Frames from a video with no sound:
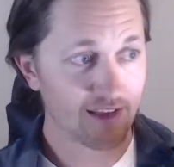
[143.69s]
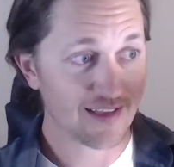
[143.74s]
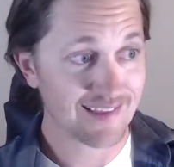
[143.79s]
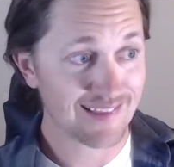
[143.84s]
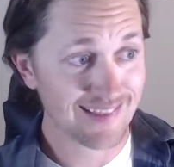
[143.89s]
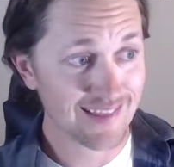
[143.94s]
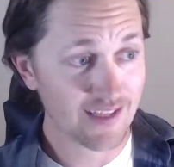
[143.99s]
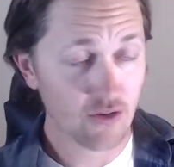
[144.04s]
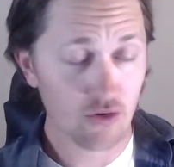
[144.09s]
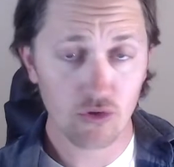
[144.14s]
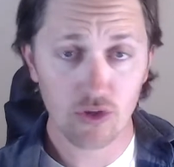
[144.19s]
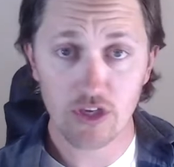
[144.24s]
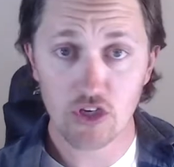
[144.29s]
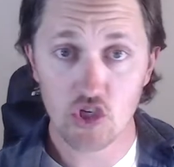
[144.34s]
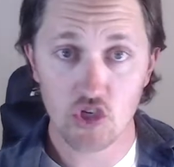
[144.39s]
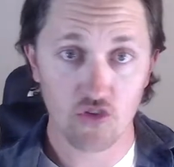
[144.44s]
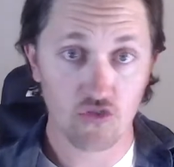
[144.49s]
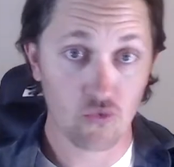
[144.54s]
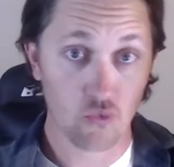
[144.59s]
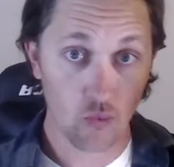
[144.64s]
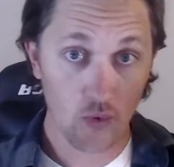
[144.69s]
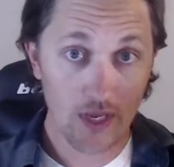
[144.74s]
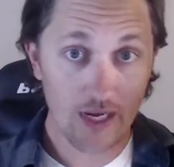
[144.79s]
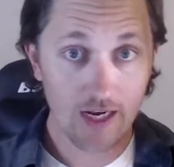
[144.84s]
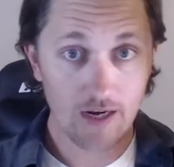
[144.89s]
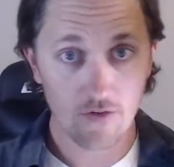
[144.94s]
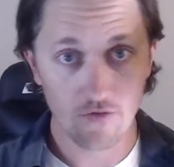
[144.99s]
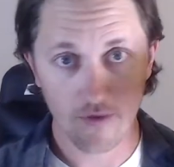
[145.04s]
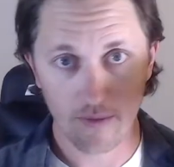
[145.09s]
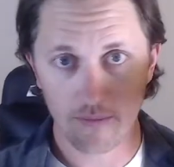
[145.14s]
literally just reading
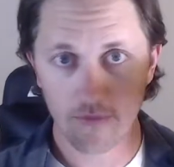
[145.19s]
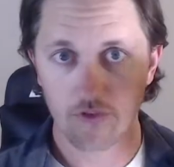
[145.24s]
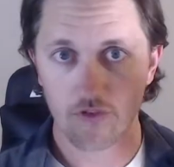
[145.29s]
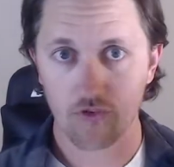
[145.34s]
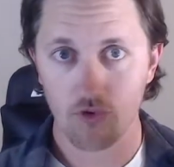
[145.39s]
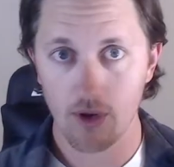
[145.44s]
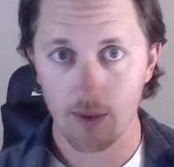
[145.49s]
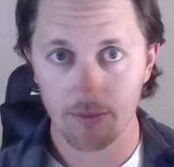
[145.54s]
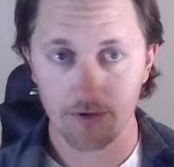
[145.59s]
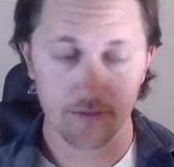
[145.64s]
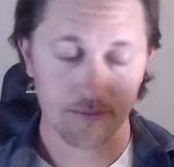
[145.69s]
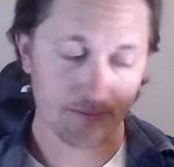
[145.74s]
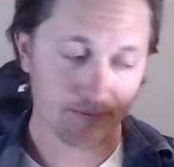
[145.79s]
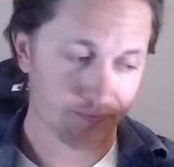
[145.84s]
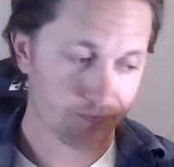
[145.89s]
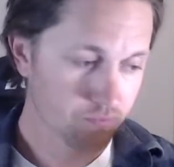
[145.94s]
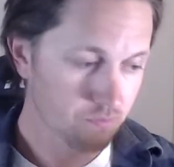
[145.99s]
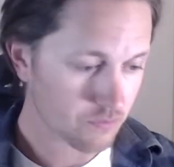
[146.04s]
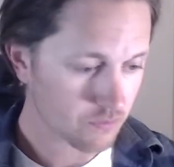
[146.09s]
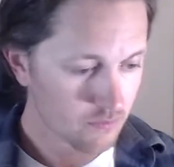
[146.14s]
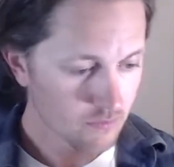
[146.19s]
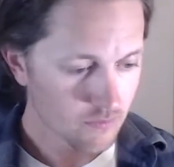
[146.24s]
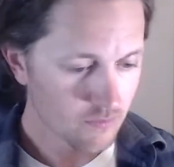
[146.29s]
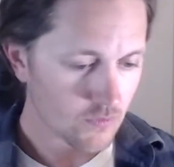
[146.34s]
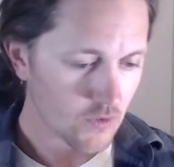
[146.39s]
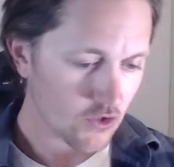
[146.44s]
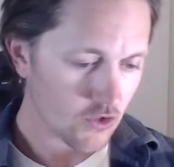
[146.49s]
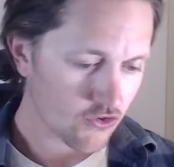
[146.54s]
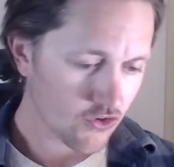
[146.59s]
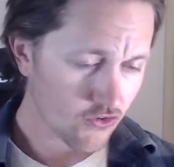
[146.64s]
from the script.
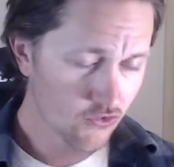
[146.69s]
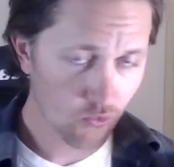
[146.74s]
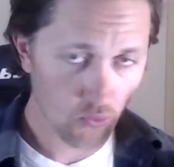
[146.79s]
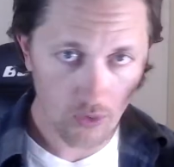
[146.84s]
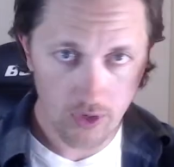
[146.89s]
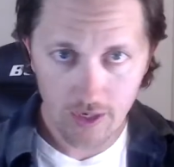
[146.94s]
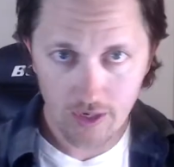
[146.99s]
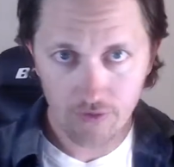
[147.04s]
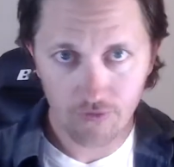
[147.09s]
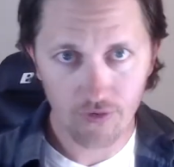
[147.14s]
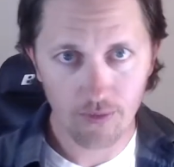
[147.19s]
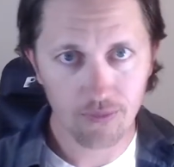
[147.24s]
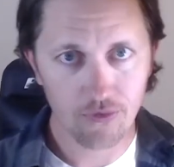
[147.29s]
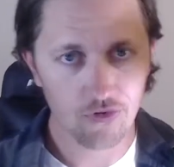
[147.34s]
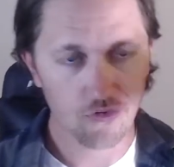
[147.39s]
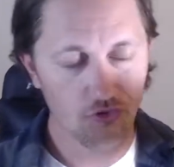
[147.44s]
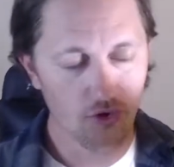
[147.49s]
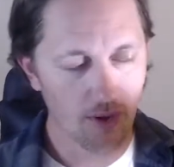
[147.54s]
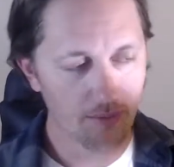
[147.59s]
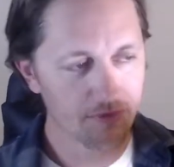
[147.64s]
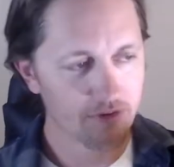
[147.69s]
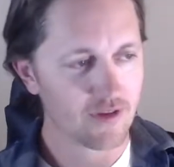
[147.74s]
Just reading from the script.